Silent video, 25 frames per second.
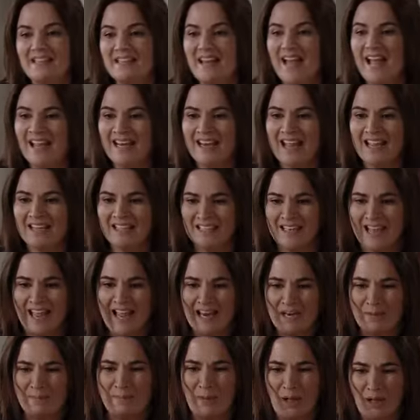£9.99
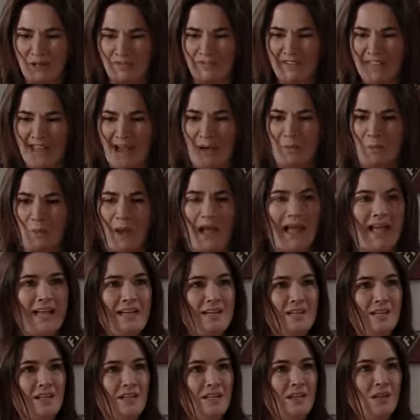a bottle for that
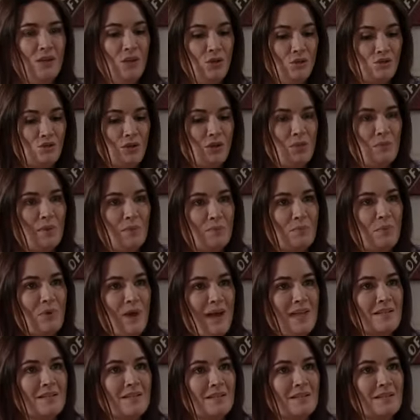wine. Who are you trying to
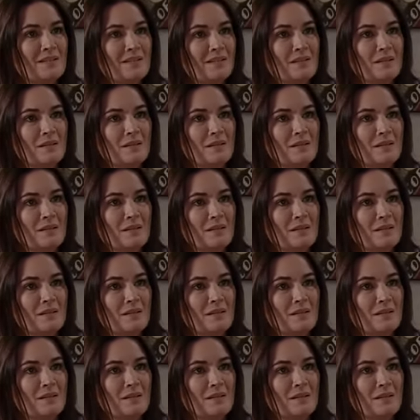impress?